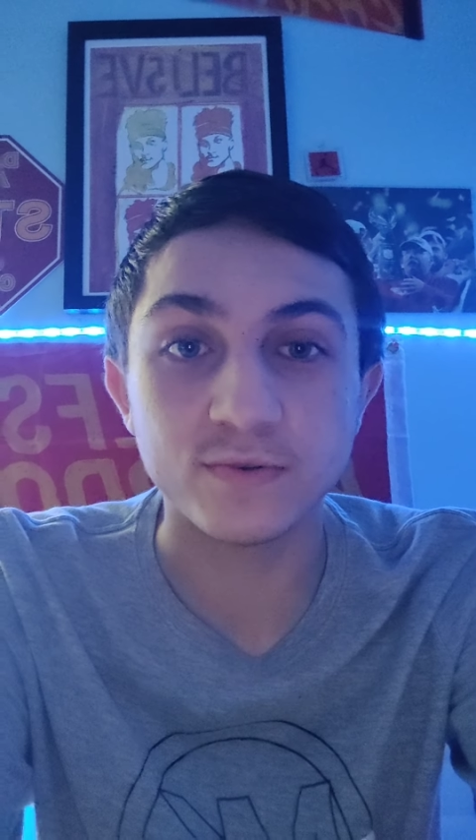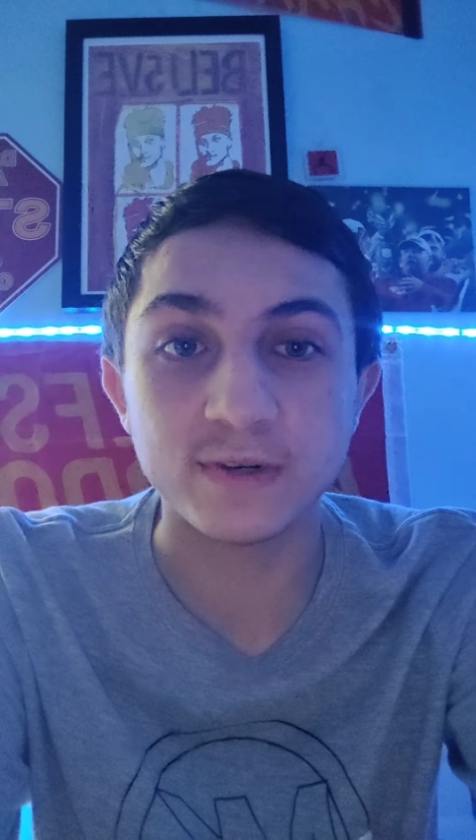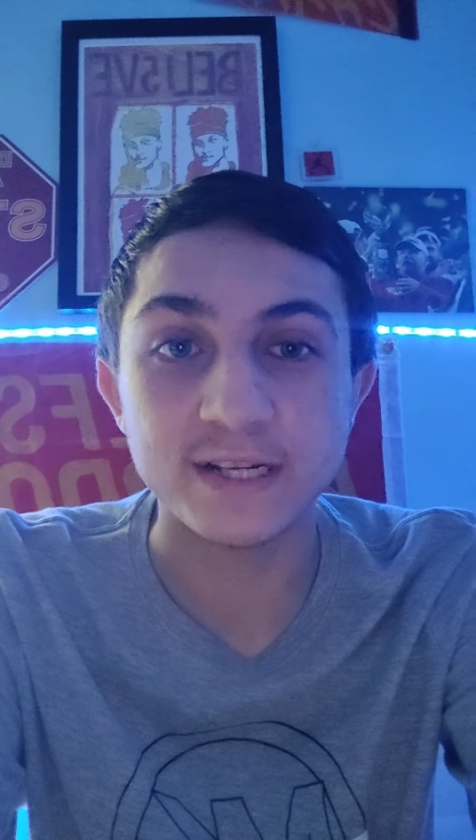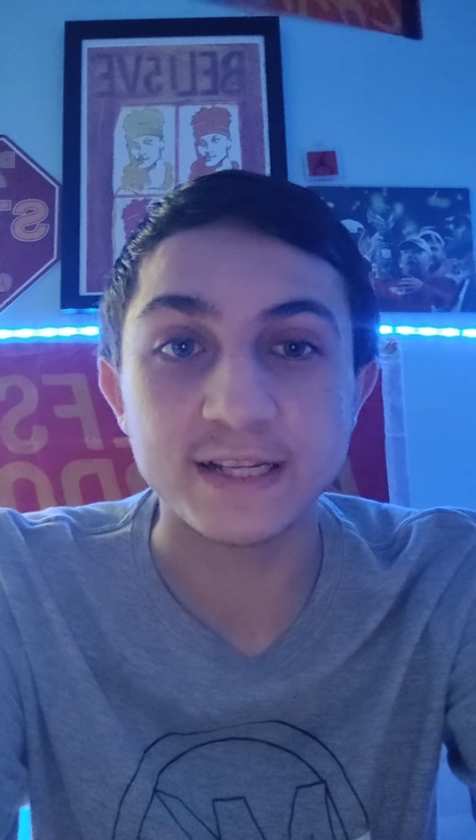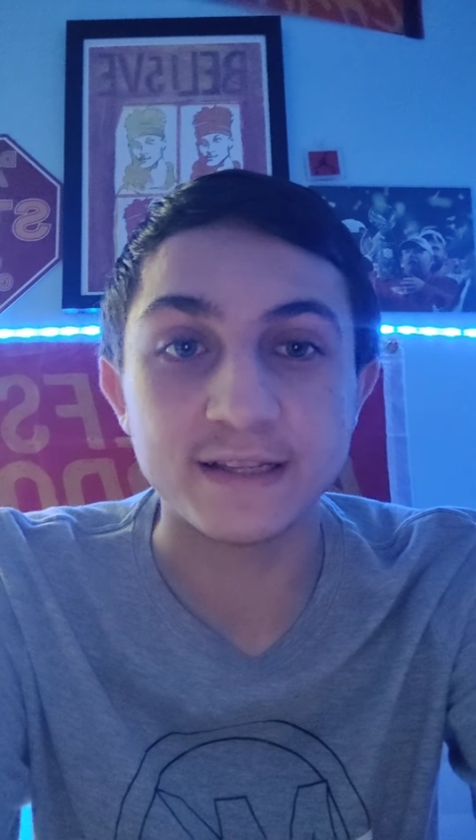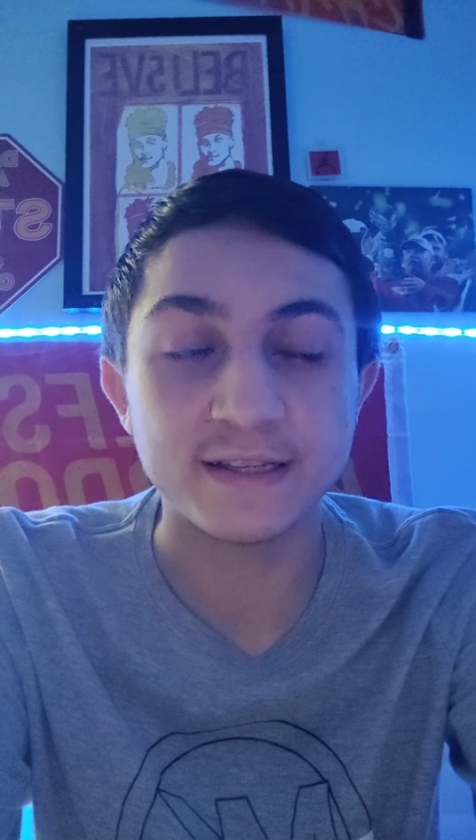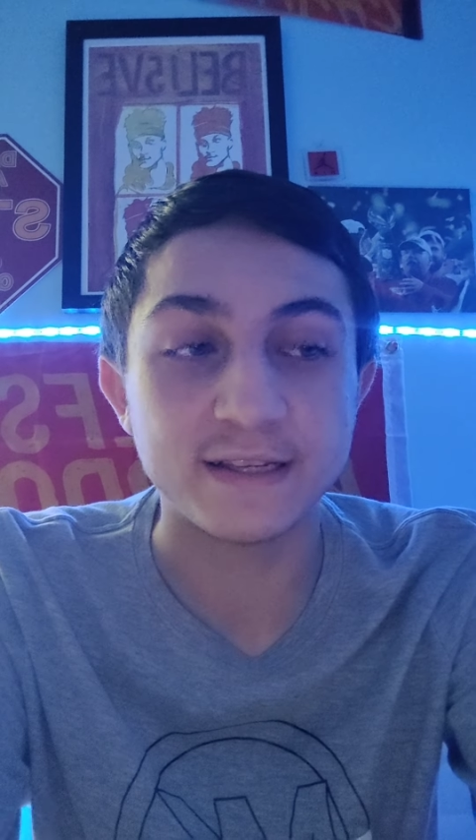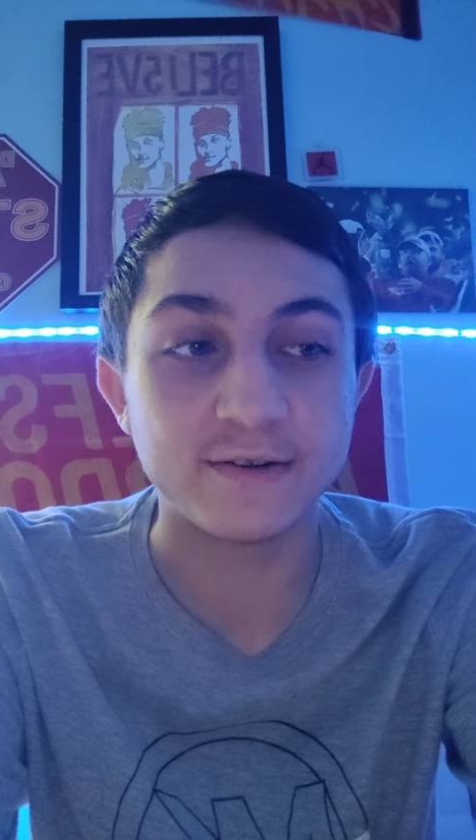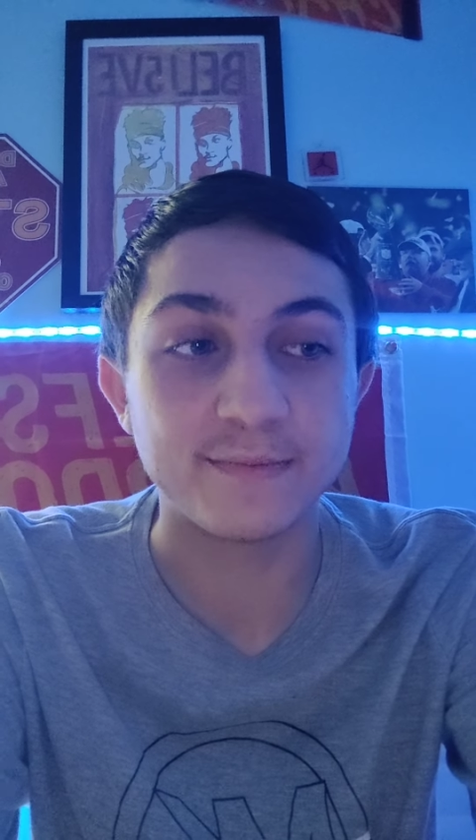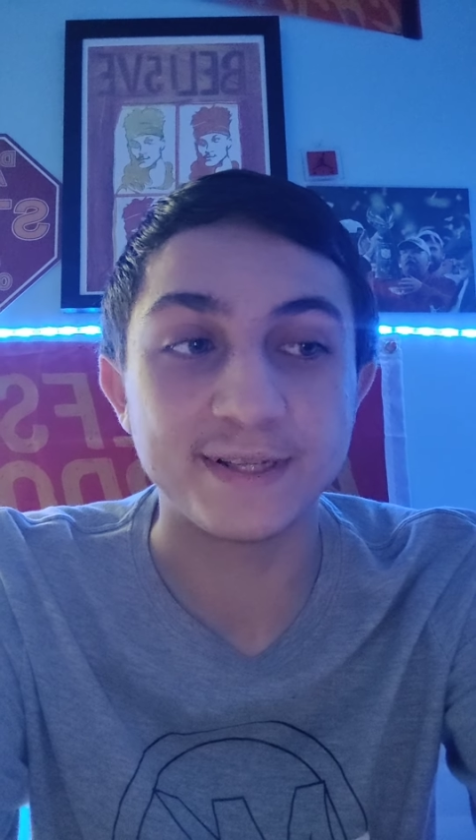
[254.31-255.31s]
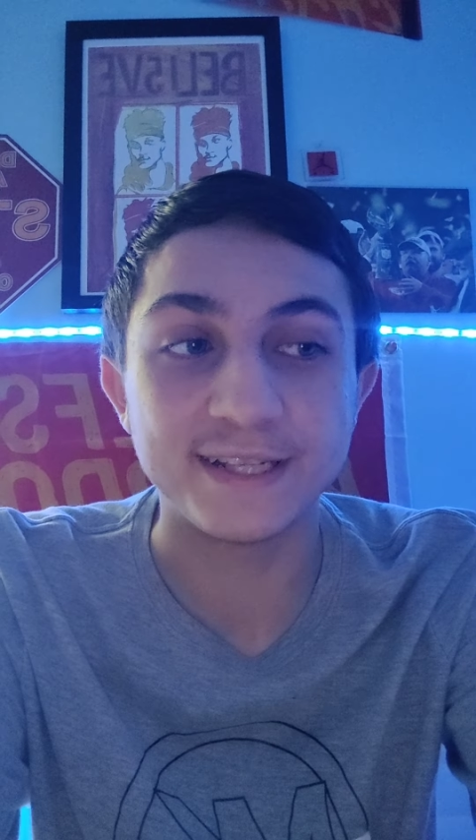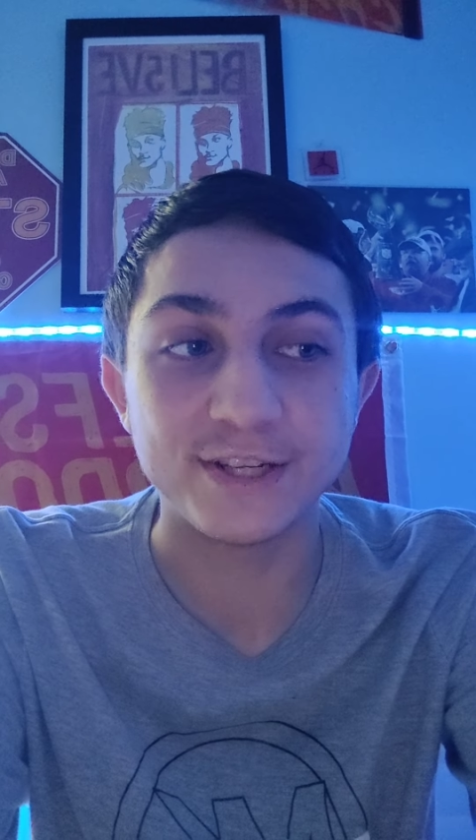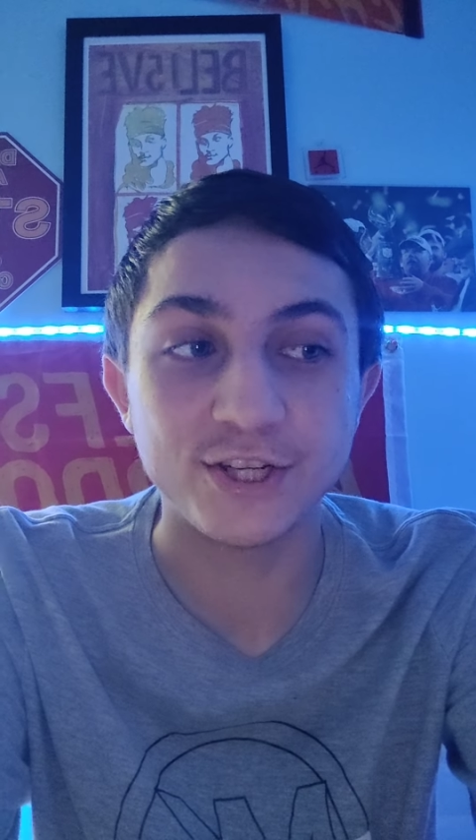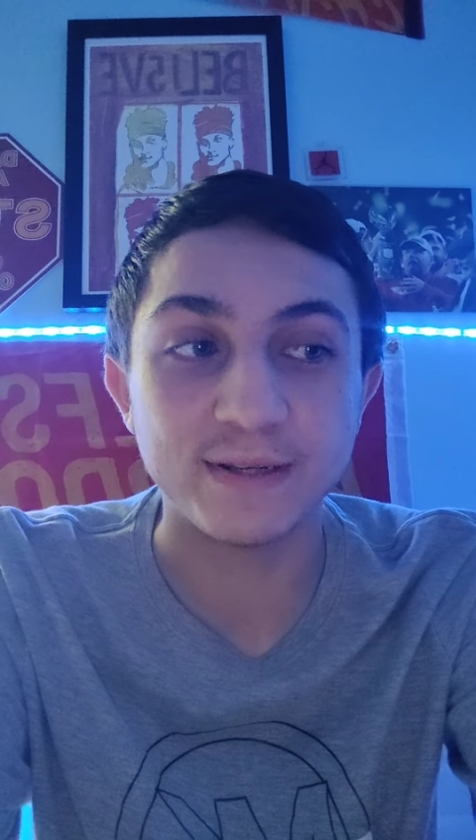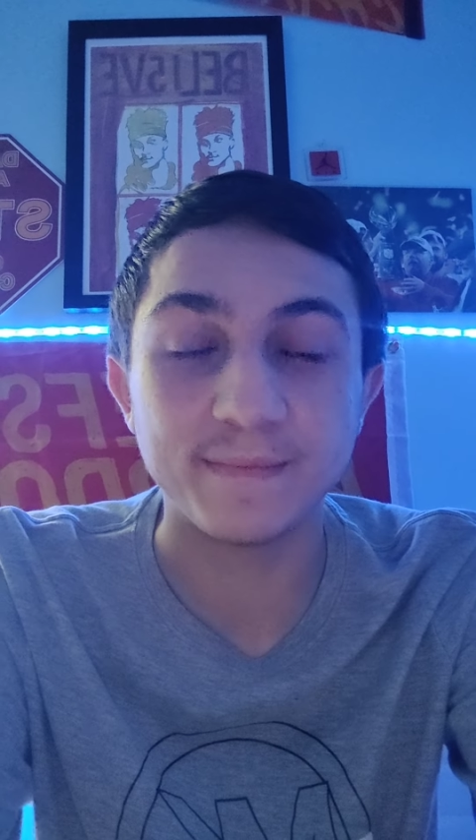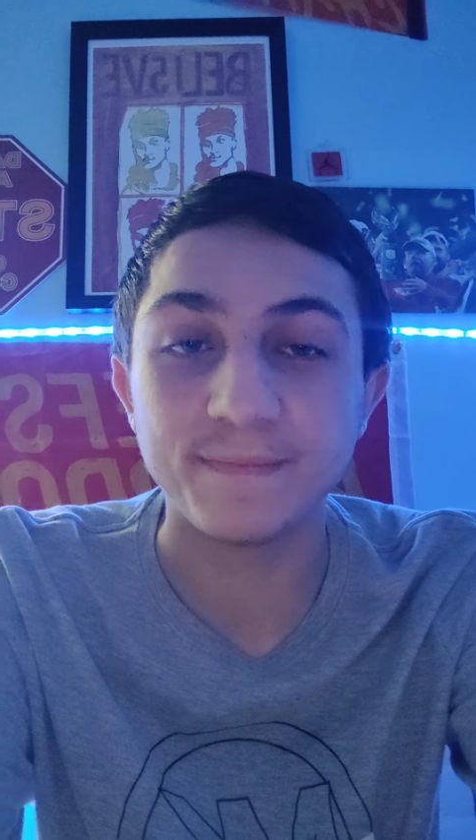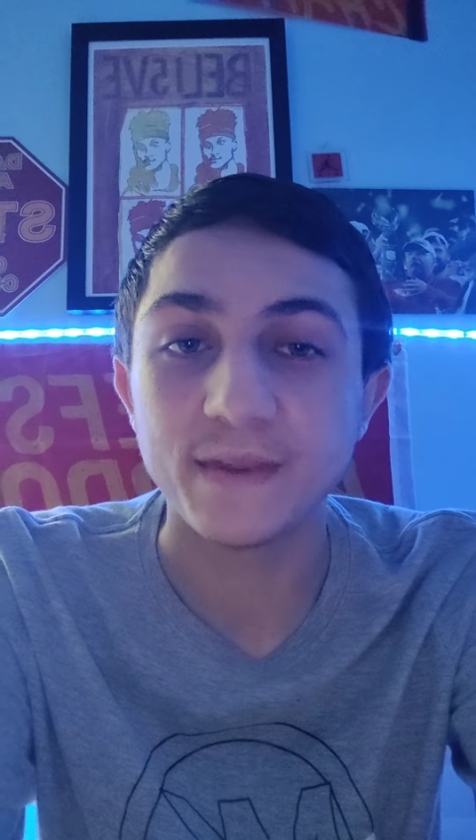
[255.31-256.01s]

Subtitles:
threes at the center position.